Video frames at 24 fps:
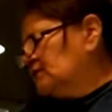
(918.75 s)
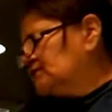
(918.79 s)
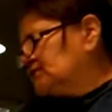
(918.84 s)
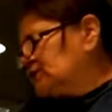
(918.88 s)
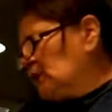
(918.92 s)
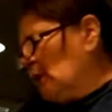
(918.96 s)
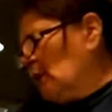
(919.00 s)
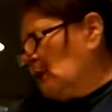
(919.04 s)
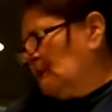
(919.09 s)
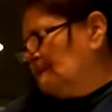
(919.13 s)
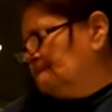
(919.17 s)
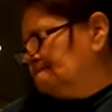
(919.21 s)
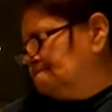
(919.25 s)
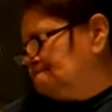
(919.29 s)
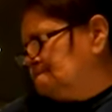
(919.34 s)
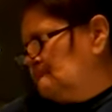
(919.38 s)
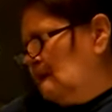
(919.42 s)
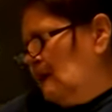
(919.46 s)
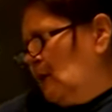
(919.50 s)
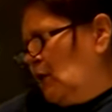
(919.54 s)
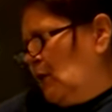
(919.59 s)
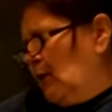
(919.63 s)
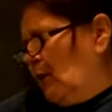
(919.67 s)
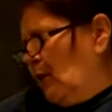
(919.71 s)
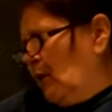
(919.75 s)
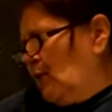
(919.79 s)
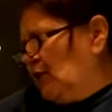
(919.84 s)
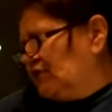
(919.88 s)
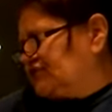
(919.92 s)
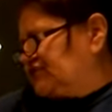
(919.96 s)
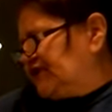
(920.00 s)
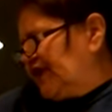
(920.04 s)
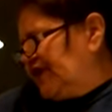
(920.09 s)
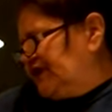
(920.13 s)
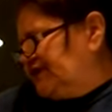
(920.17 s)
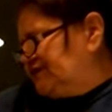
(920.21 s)
So
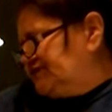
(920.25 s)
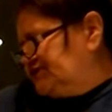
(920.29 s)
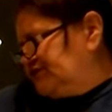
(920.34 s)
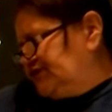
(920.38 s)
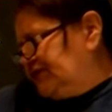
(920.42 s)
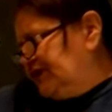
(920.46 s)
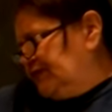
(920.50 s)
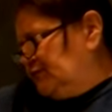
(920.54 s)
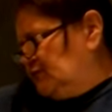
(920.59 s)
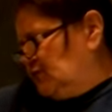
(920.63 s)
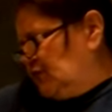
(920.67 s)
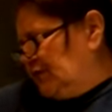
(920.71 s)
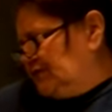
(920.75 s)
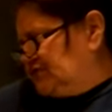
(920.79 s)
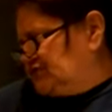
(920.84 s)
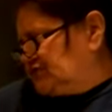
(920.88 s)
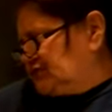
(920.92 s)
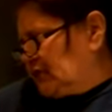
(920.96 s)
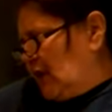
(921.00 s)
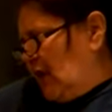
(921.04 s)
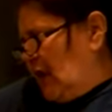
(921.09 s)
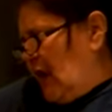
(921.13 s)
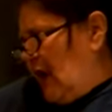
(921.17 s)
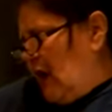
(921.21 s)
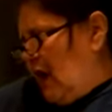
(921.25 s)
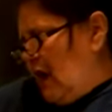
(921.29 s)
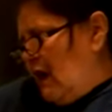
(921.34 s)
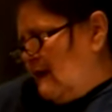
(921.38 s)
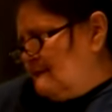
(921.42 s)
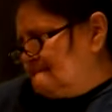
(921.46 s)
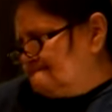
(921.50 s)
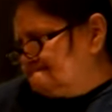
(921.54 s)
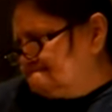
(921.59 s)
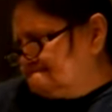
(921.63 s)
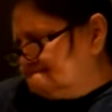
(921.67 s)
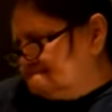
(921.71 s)
what they did was,
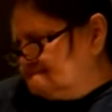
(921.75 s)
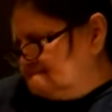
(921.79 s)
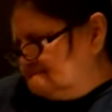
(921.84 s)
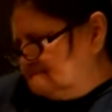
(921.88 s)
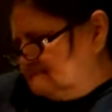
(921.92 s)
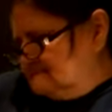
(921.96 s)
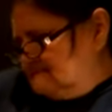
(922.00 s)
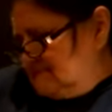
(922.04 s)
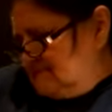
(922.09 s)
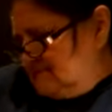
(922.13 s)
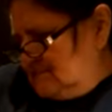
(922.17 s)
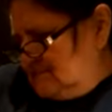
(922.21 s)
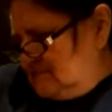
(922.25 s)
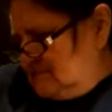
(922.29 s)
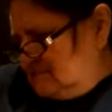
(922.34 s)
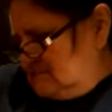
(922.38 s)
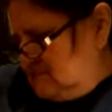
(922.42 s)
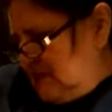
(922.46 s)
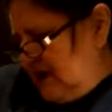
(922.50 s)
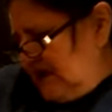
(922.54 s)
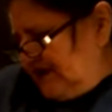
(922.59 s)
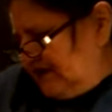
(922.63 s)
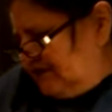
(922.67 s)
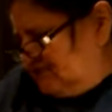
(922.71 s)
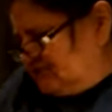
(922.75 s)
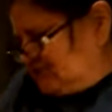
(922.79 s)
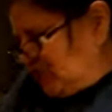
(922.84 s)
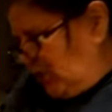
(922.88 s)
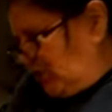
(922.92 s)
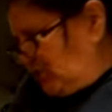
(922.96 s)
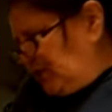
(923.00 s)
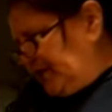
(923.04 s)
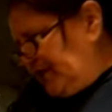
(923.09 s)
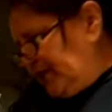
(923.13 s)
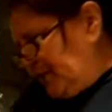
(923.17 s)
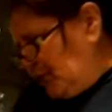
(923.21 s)
um, and it was
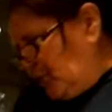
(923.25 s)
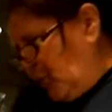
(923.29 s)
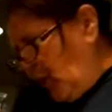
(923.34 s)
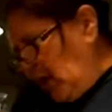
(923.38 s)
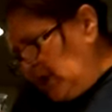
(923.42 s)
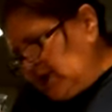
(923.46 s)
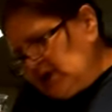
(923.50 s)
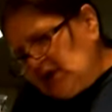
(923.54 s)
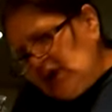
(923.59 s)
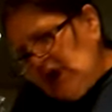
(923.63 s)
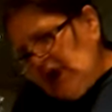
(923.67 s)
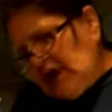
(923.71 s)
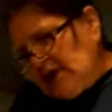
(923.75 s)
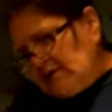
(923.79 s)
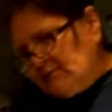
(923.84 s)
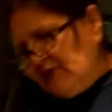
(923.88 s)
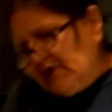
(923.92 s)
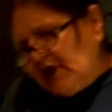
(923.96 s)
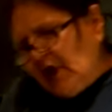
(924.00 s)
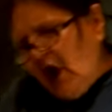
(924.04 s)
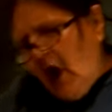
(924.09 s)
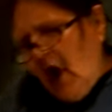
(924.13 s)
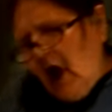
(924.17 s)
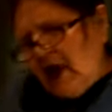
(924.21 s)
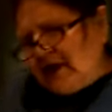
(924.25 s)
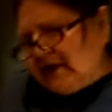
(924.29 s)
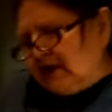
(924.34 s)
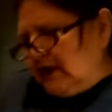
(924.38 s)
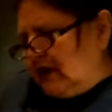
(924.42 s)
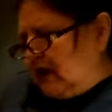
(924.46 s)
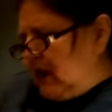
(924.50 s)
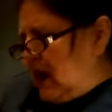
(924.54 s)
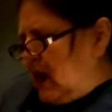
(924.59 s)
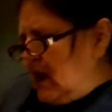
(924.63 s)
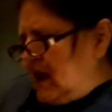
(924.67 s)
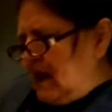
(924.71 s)
only in one lung. We caught
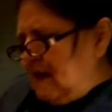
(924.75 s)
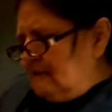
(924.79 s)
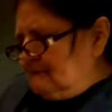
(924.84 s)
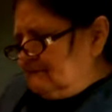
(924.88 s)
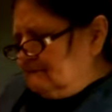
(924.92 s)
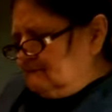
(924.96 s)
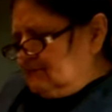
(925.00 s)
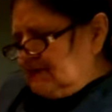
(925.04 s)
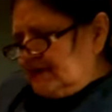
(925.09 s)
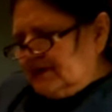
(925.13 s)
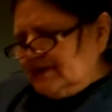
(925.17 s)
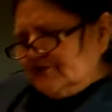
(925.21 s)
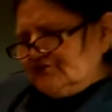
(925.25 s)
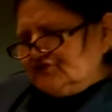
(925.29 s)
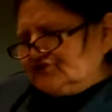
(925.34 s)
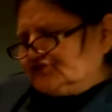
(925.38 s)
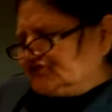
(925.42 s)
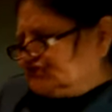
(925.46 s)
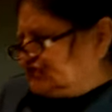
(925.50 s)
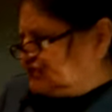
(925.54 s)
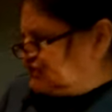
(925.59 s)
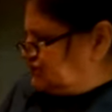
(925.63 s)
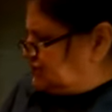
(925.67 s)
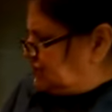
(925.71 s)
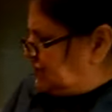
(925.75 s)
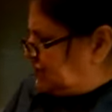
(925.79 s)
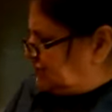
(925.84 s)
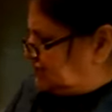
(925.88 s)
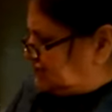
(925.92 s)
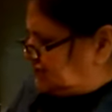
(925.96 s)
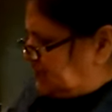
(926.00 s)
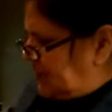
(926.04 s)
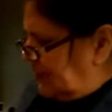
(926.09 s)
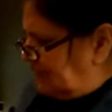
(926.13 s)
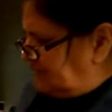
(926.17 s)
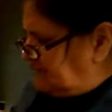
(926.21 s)
it when it was
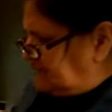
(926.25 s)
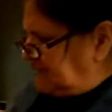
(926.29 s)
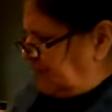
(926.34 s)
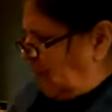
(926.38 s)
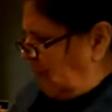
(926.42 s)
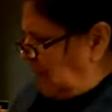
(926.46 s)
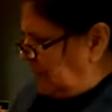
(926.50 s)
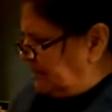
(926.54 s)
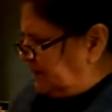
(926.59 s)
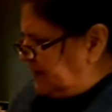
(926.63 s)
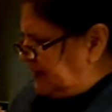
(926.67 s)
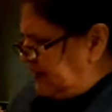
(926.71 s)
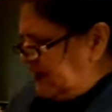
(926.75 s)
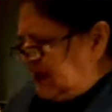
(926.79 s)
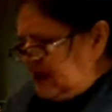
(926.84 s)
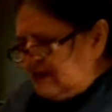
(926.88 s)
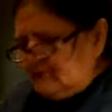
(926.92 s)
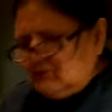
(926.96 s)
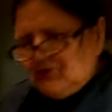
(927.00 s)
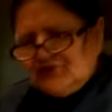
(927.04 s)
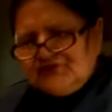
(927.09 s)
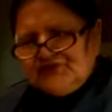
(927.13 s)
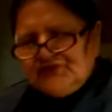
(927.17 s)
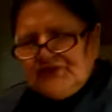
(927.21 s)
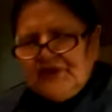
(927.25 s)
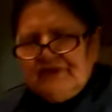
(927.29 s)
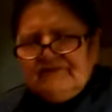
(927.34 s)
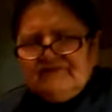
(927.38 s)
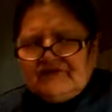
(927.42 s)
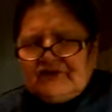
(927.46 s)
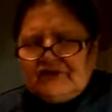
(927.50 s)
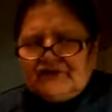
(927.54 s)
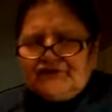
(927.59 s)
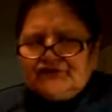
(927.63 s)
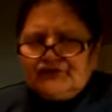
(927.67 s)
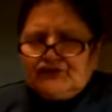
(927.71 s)
just now forming. It wasn't
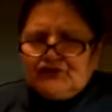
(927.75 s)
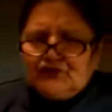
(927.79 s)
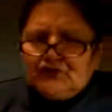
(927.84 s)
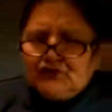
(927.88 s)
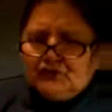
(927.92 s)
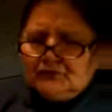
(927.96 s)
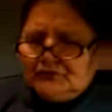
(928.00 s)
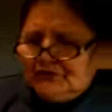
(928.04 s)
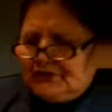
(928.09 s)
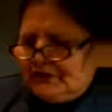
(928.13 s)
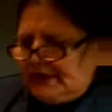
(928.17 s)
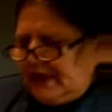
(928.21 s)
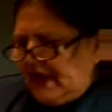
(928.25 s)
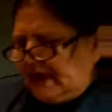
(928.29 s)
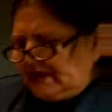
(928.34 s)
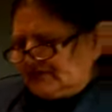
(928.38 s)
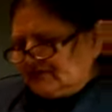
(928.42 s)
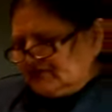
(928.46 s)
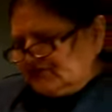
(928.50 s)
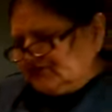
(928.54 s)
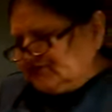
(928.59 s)
even a tumor yet. The